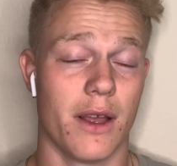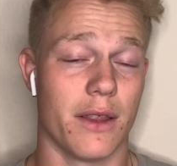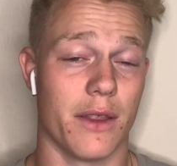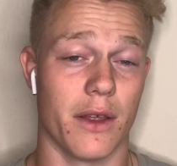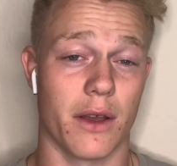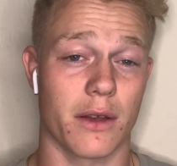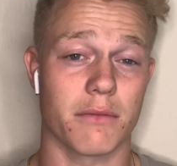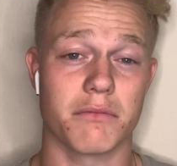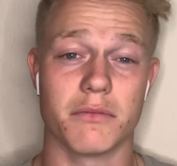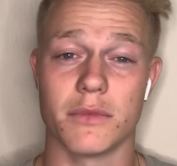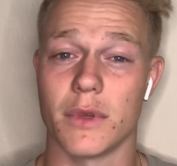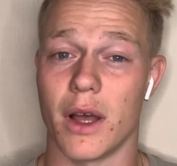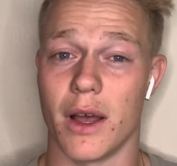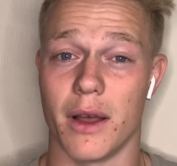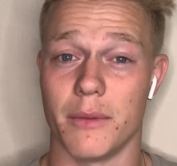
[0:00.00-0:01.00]
that
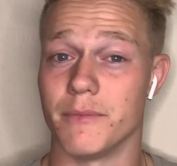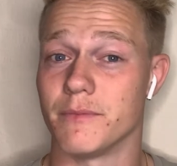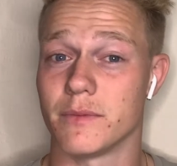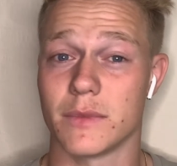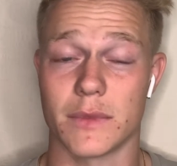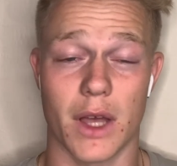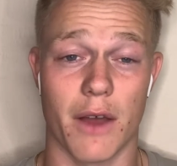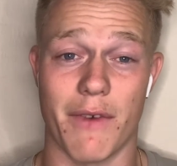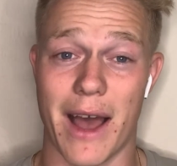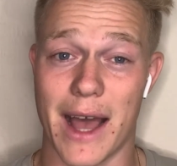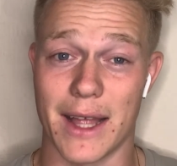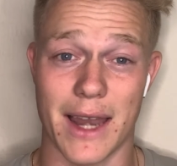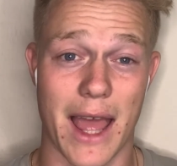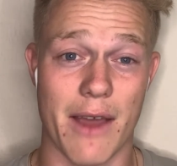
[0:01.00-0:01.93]
um, I've had